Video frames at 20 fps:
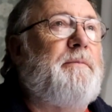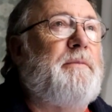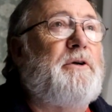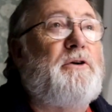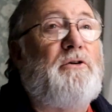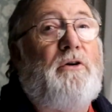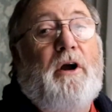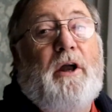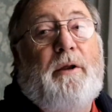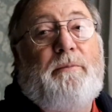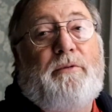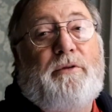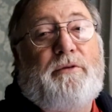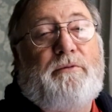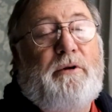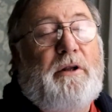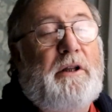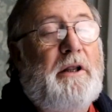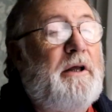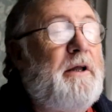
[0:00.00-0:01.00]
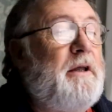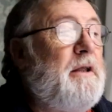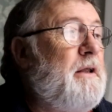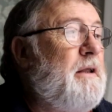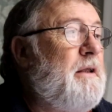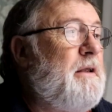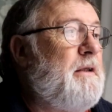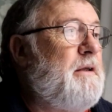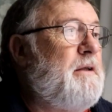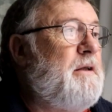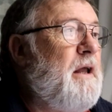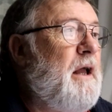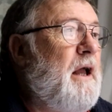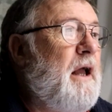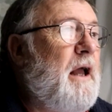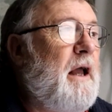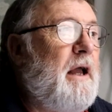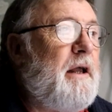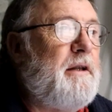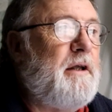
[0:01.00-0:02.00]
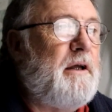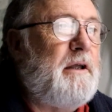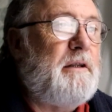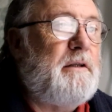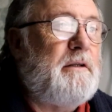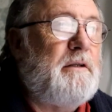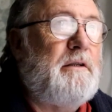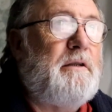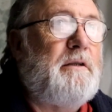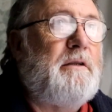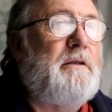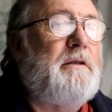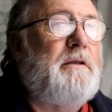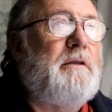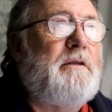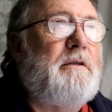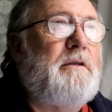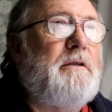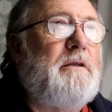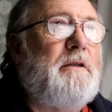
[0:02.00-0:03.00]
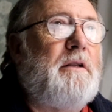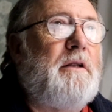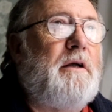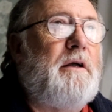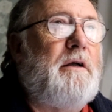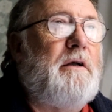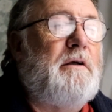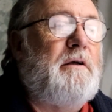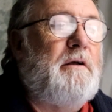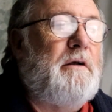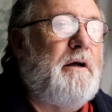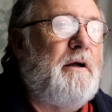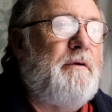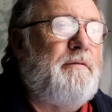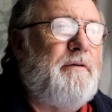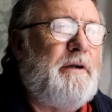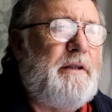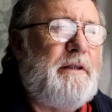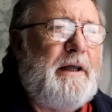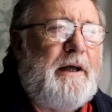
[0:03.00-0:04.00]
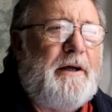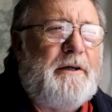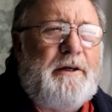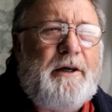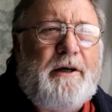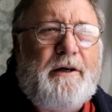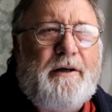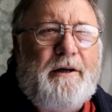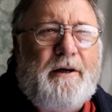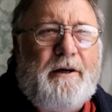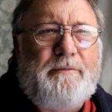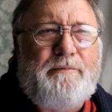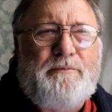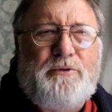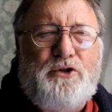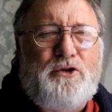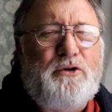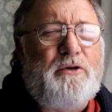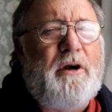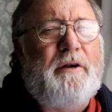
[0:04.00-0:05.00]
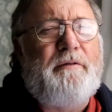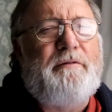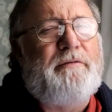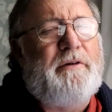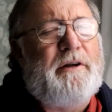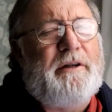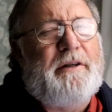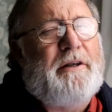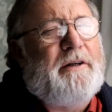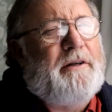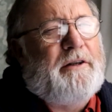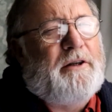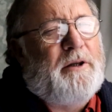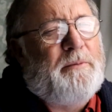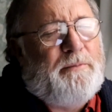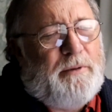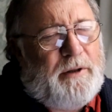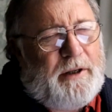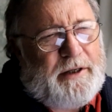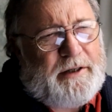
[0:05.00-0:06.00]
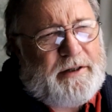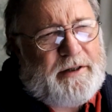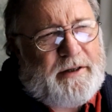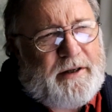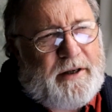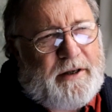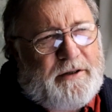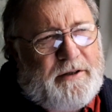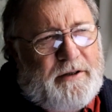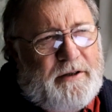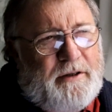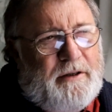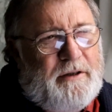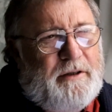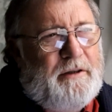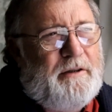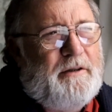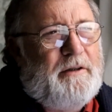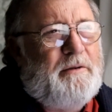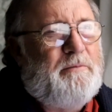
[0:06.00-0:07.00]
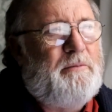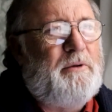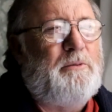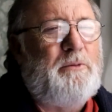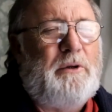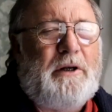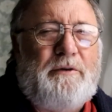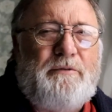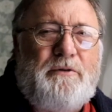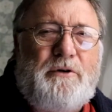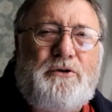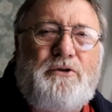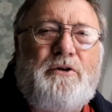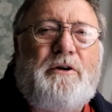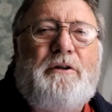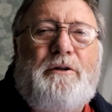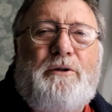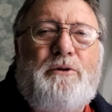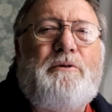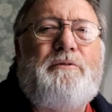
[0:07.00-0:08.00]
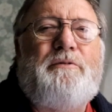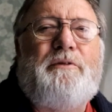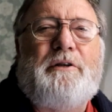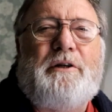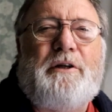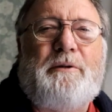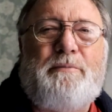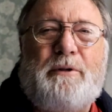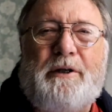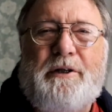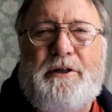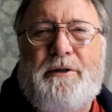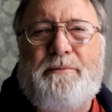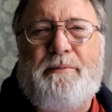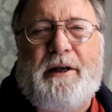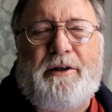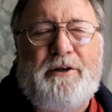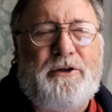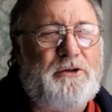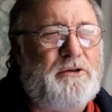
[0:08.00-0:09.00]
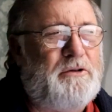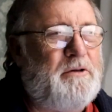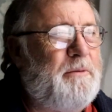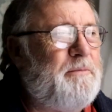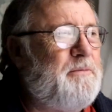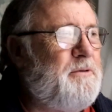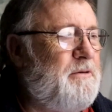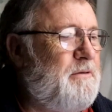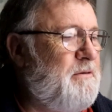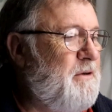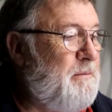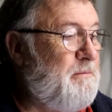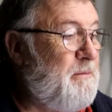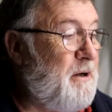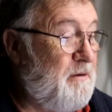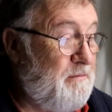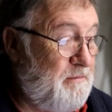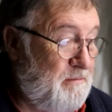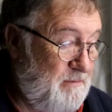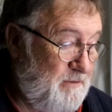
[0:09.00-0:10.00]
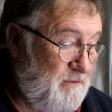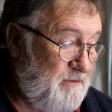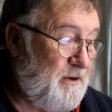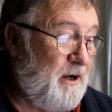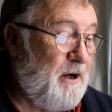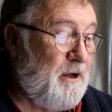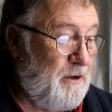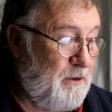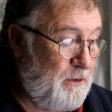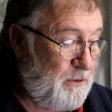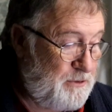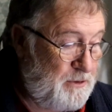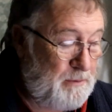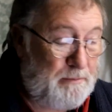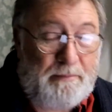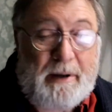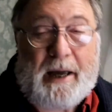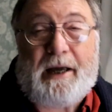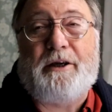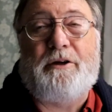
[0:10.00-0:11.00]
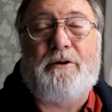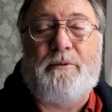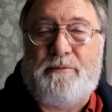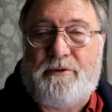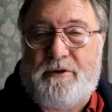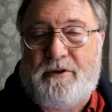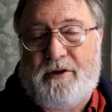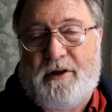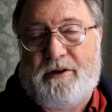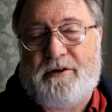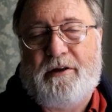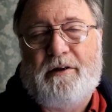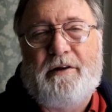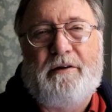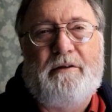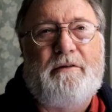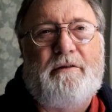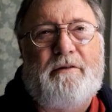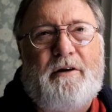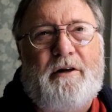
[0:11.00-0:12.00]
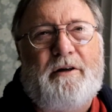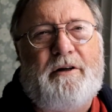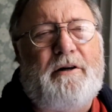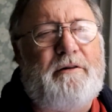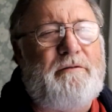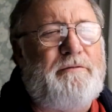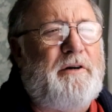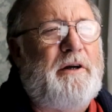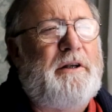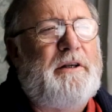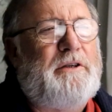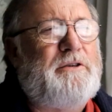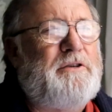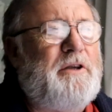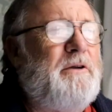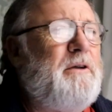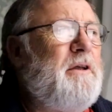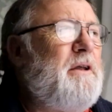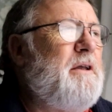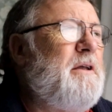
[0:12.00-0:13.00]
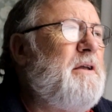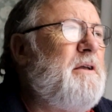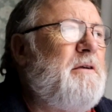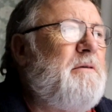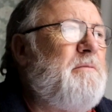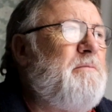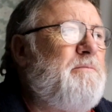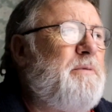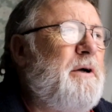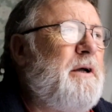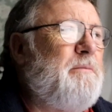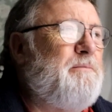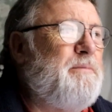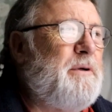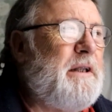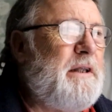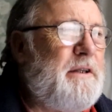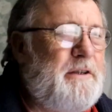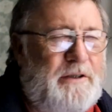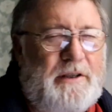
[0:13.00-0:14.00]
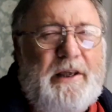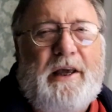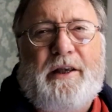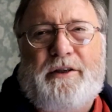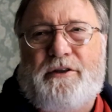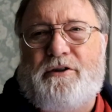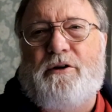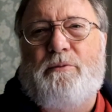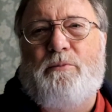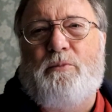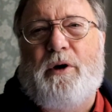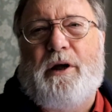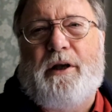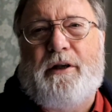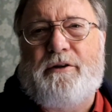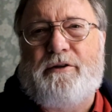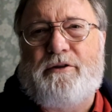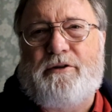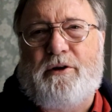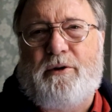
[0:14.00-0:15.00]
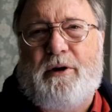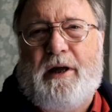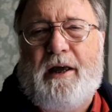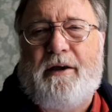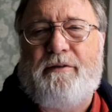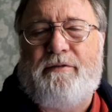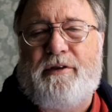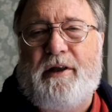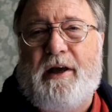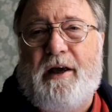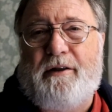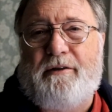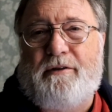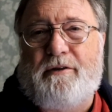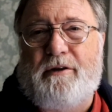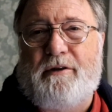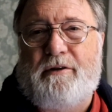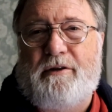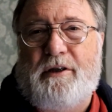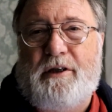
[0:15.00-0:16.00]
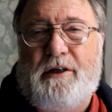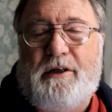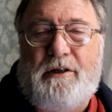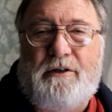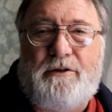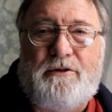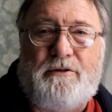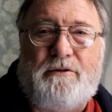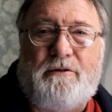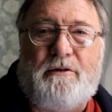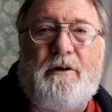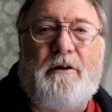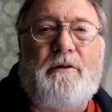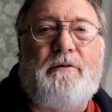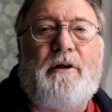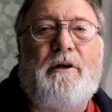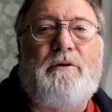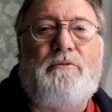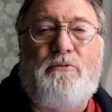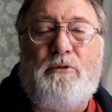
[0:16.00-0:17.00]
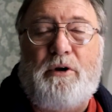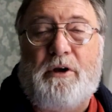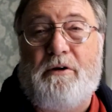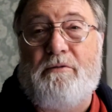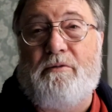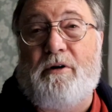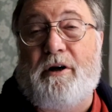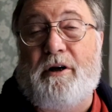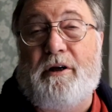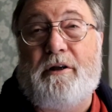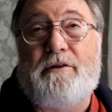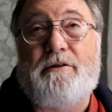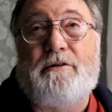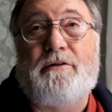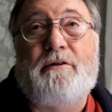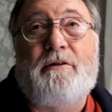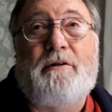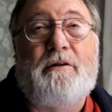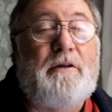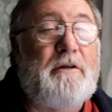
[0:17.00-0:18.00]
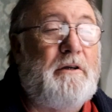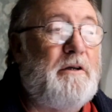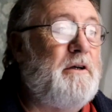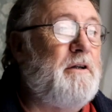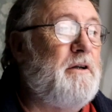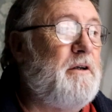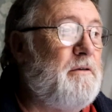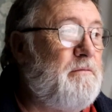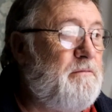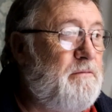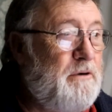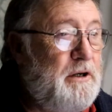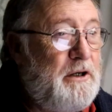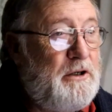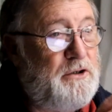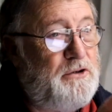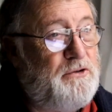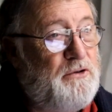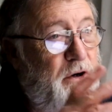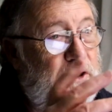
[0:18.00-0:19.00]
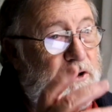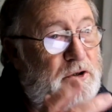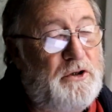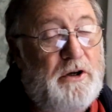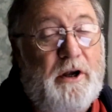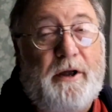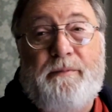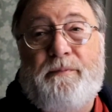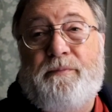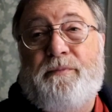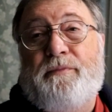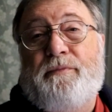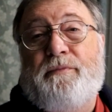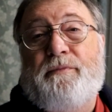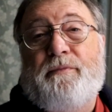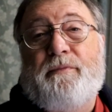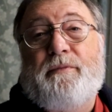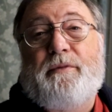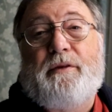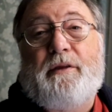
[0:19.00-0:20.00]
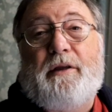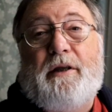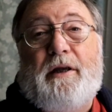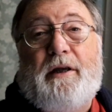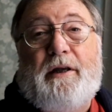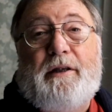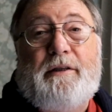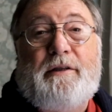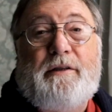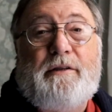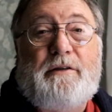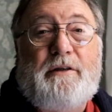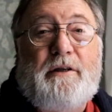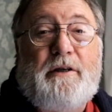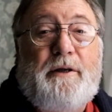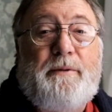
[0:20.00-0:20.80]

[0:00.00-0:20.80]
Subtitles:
Crime thriller, and I've written it. I'm sure I've written it and completed it, but whenever I try and look for the completed manuscript in my files and backups and things, I can't find it. So, but it's there somewhere. So I have that needs a rewrite and a restructure, and